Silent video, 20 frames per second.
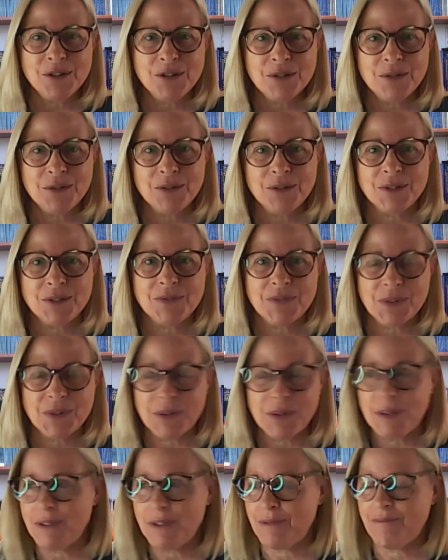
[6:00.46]
schools of
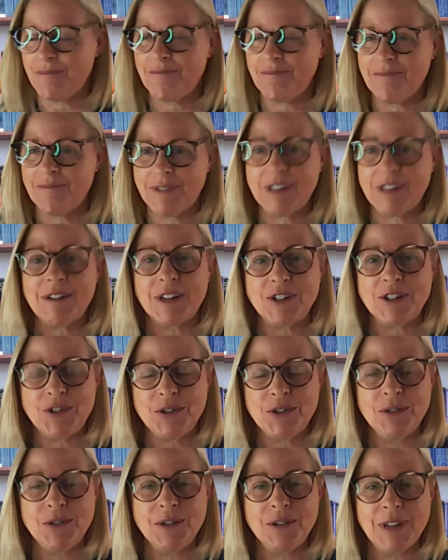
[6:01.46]
thought. There are
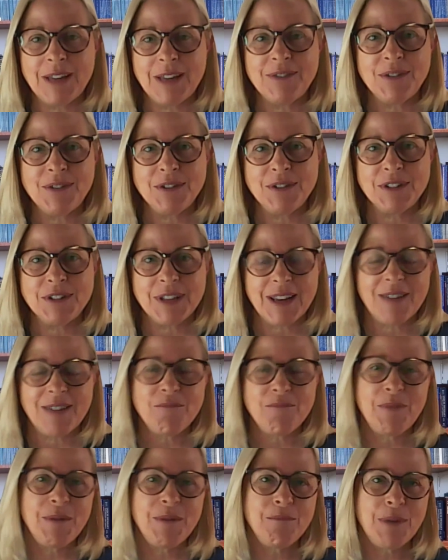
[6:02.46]
two levels that
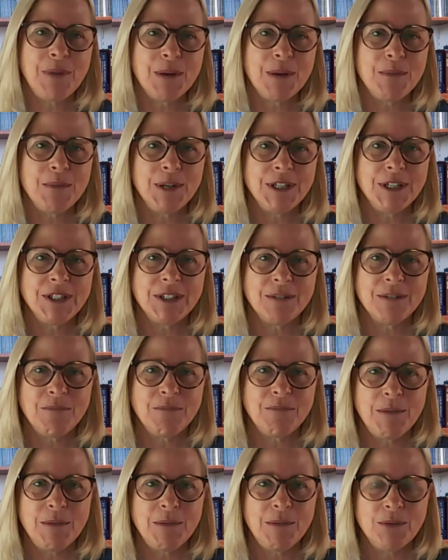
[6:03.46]
have been published,
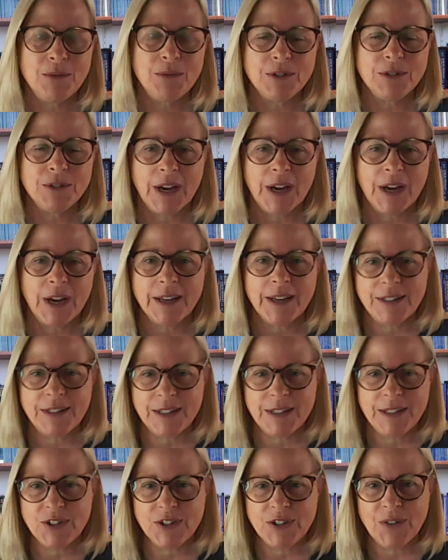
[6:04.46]
and people will die in a
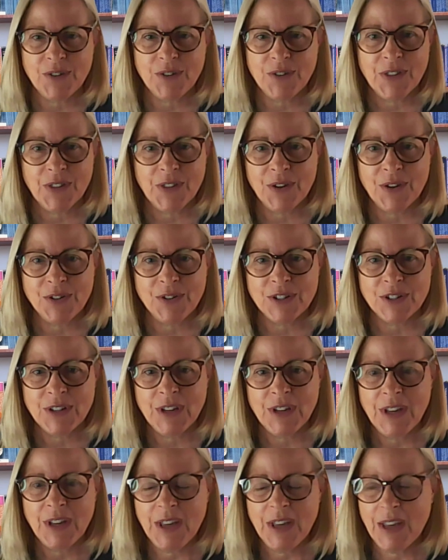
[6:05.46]
ditch over those.
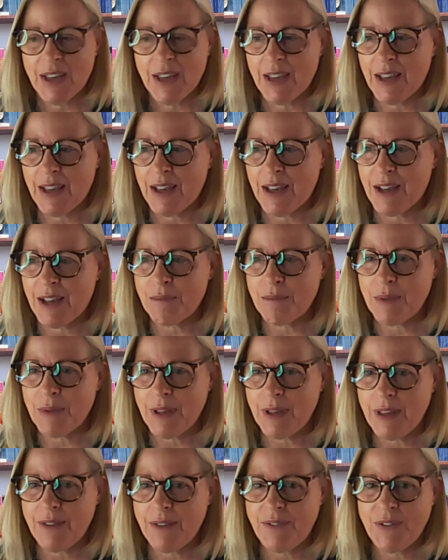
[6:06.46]
Um,
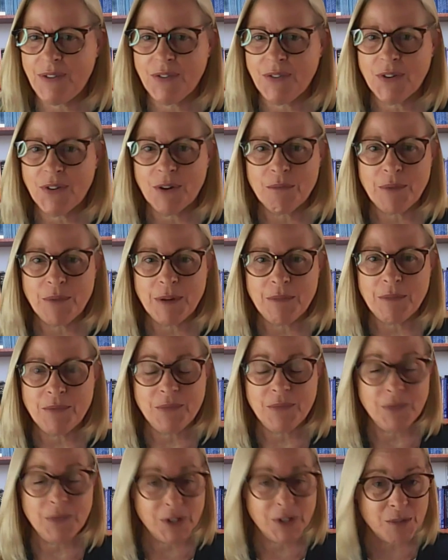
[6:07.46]
if you've got
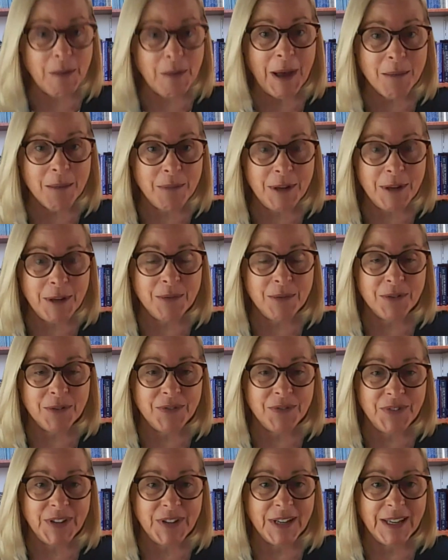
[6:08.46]
people, smart people
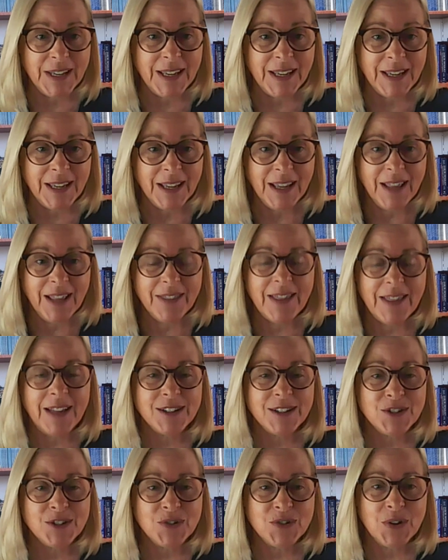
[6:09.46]
feeling
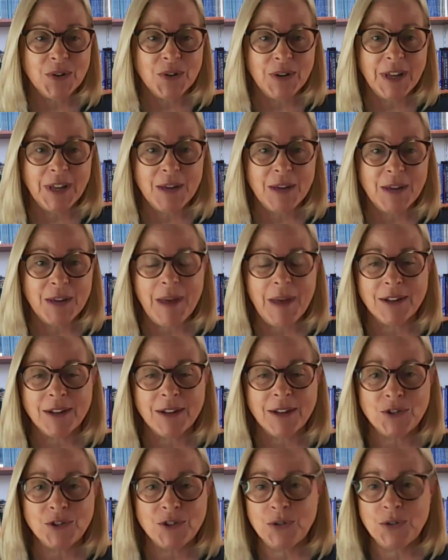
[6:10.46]
that strongly
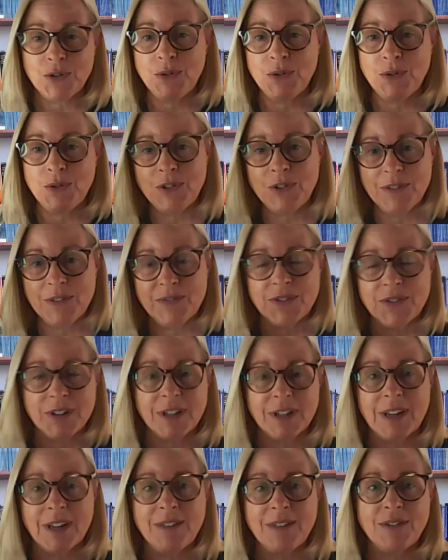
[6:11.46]
about two
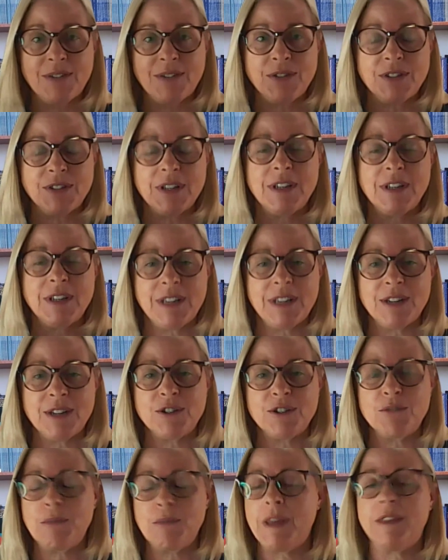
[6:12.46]
different levels, it
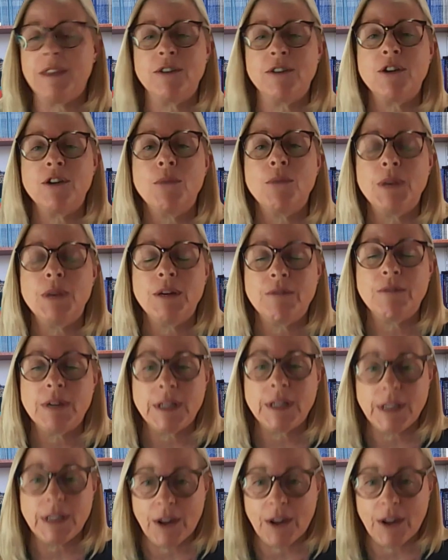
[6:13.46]
tells me that nobody really